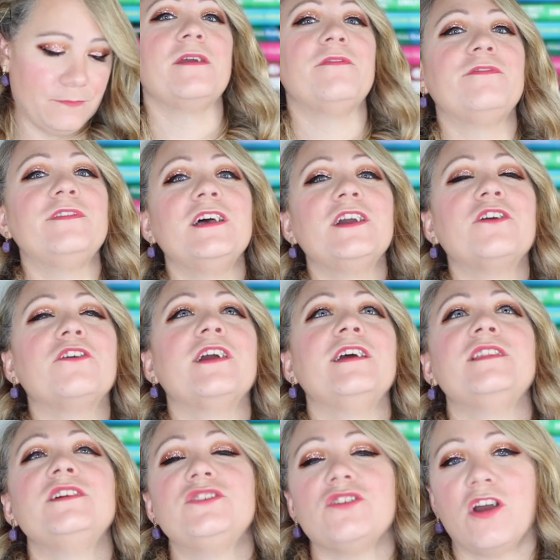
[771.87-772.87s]
Flicker
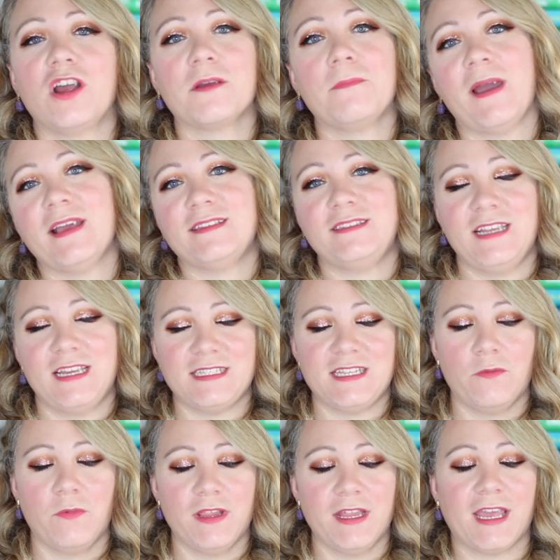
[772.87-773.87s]
in the Dark by Stacey
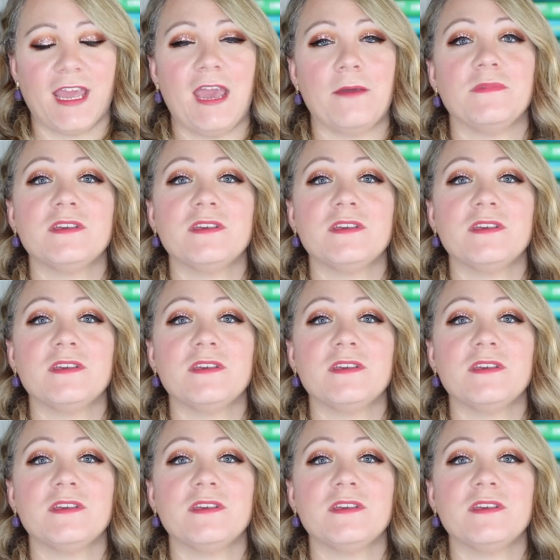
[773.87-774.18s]
Willingham.